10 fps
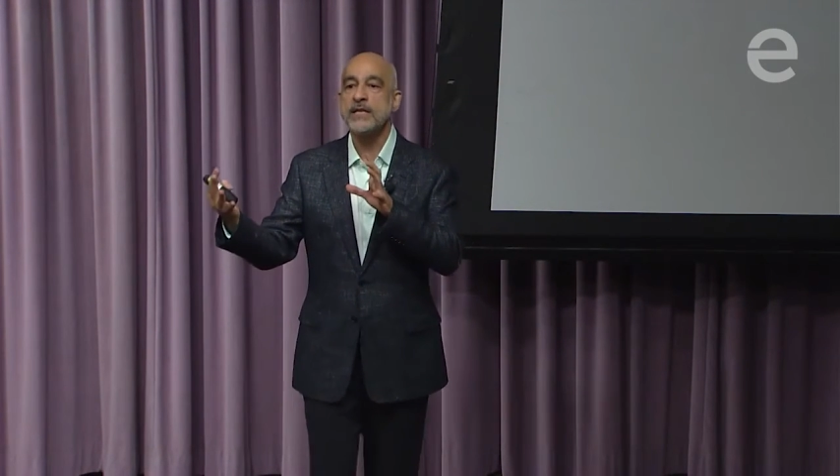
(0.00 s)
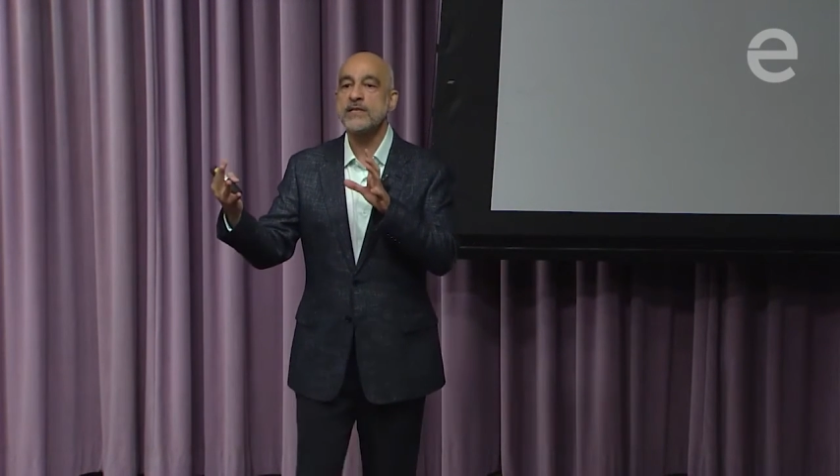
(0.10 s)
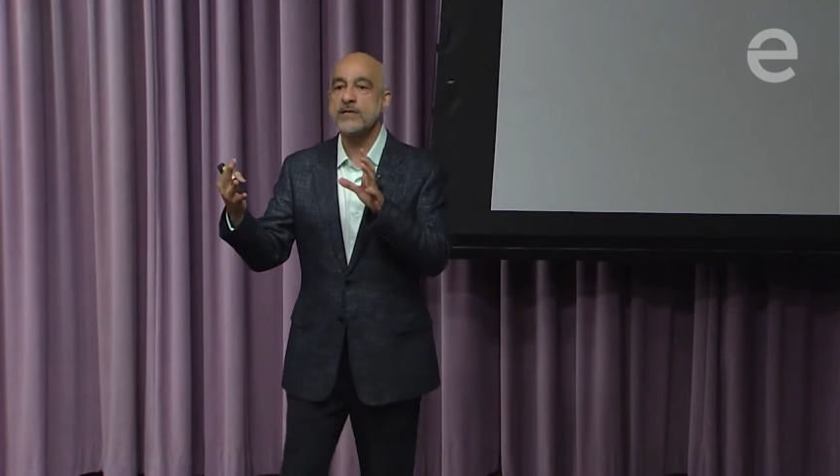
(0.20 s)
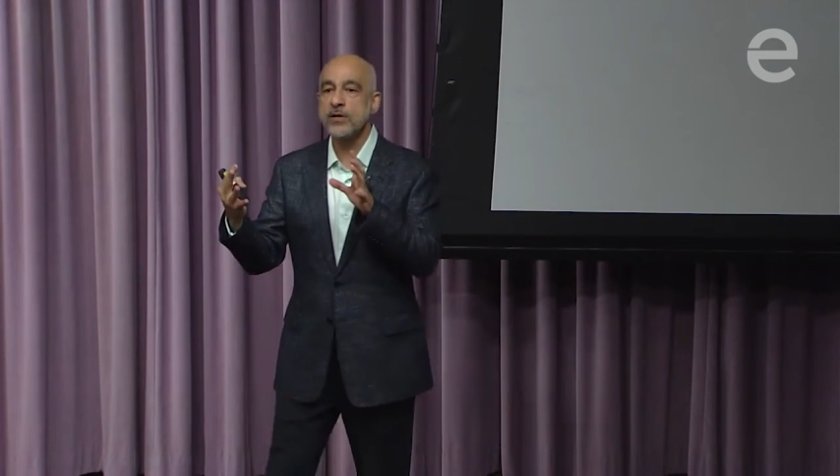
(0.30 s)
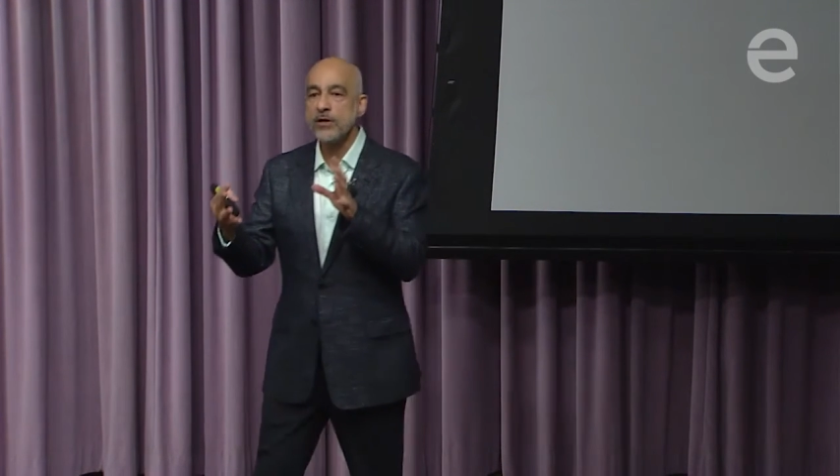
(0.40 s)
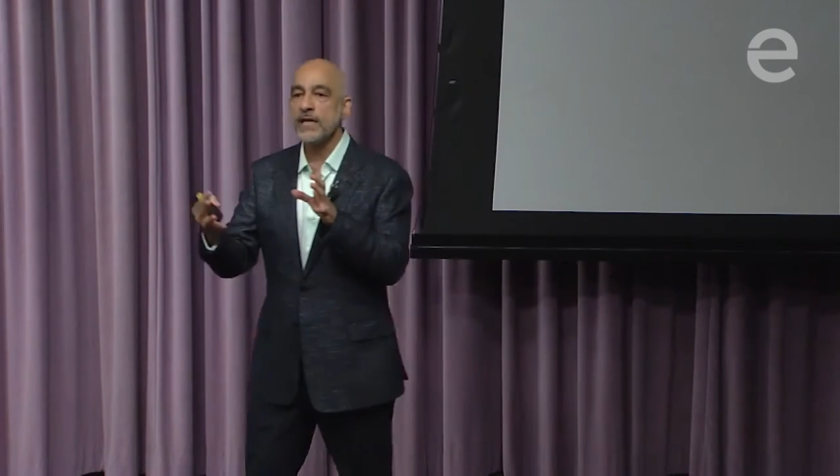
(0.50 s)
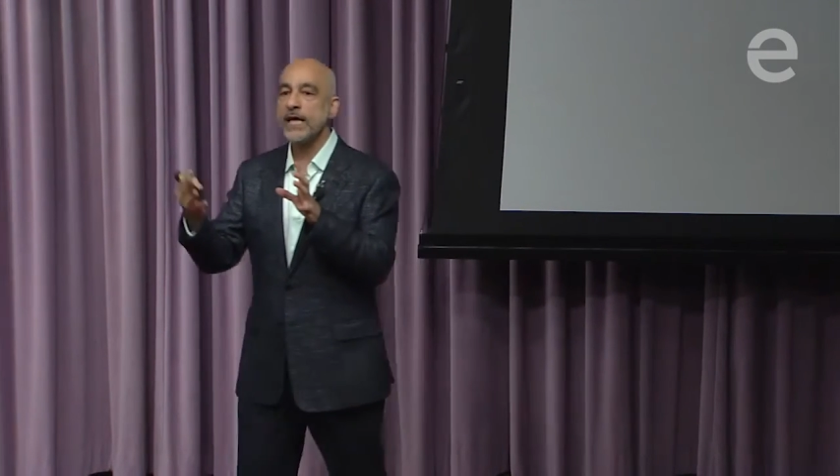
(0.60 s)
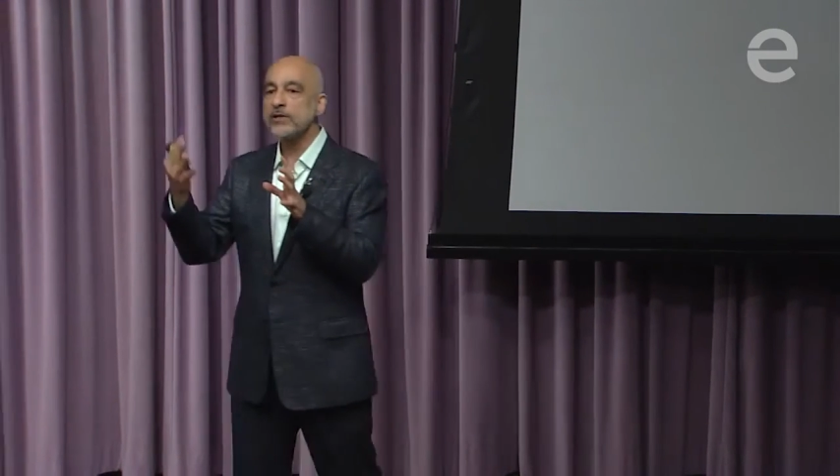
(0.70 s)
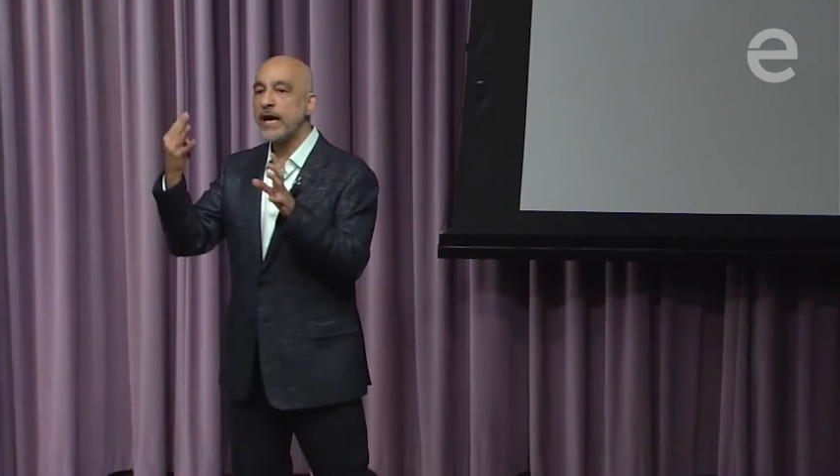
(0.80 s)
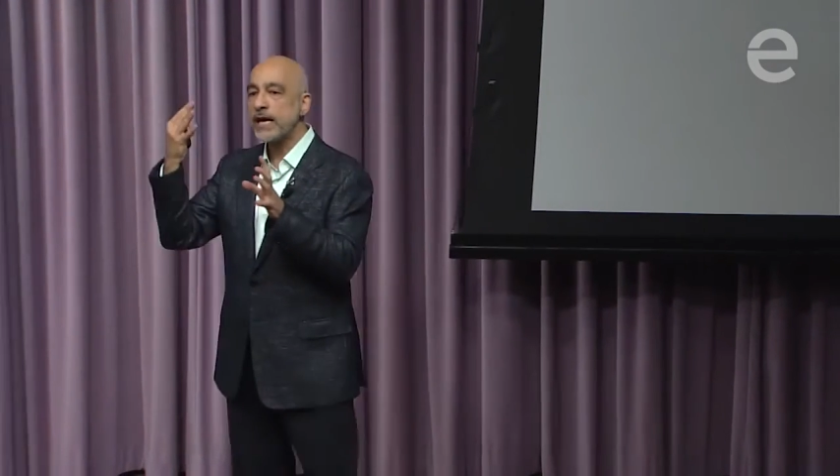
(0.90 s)
so
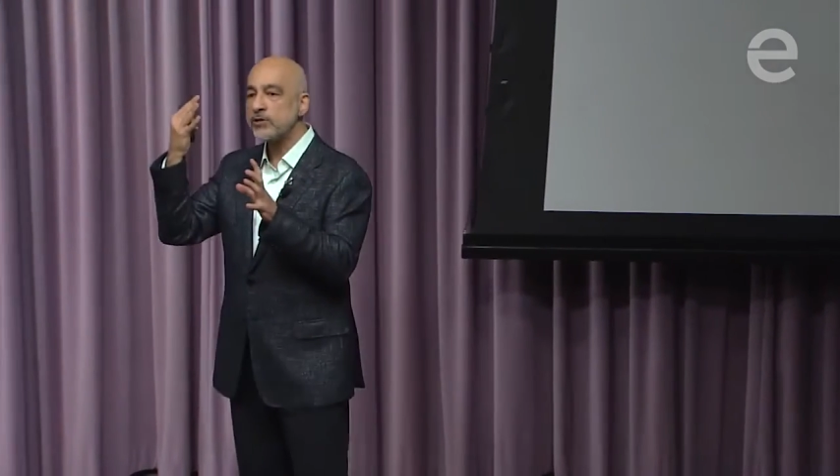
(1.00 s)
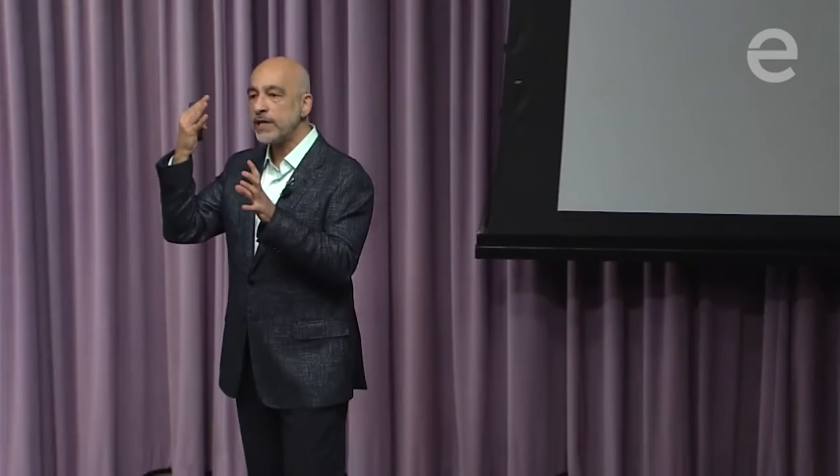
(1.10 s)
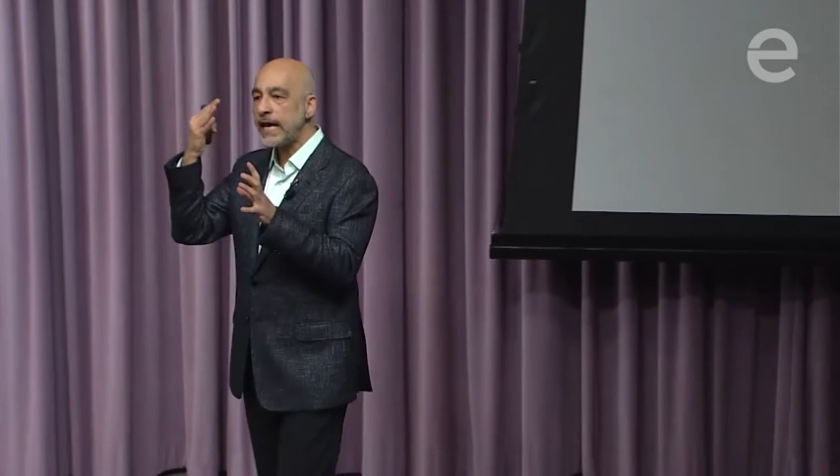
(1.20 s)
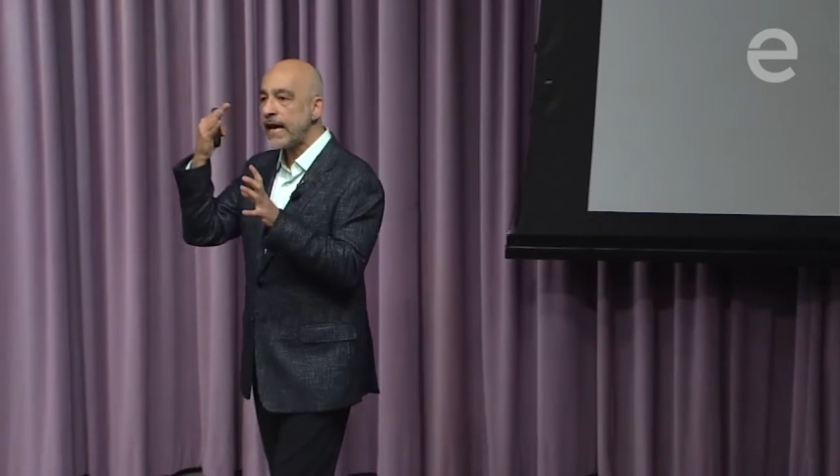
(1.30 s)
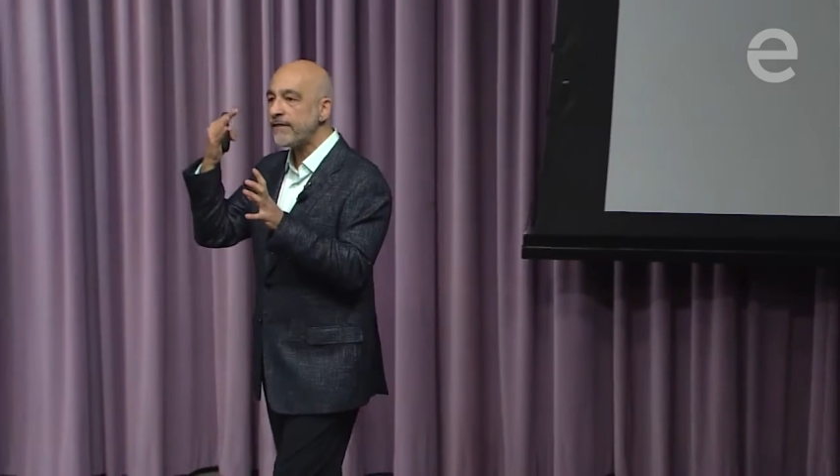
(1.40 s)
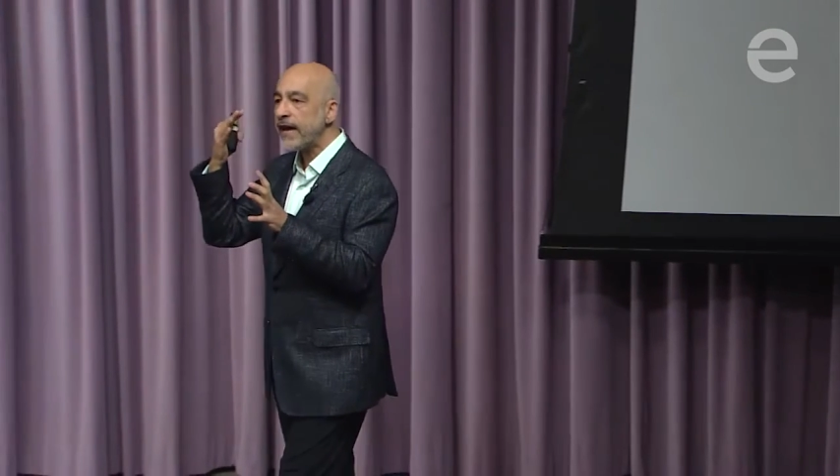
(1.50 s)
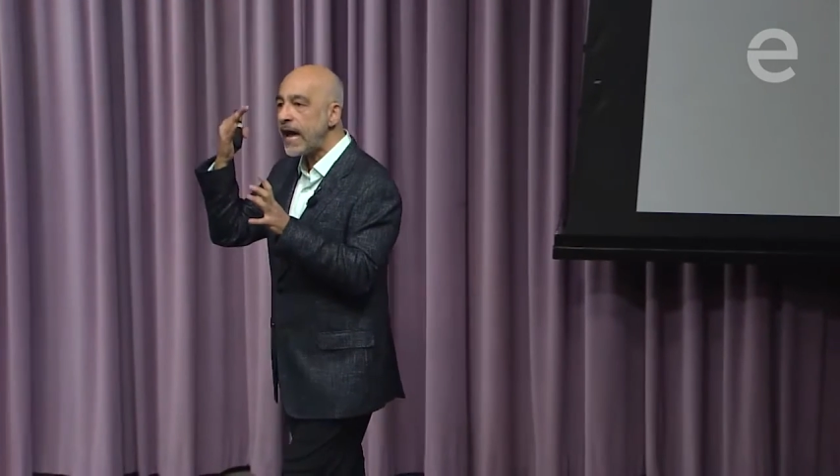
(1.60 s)
that you actually have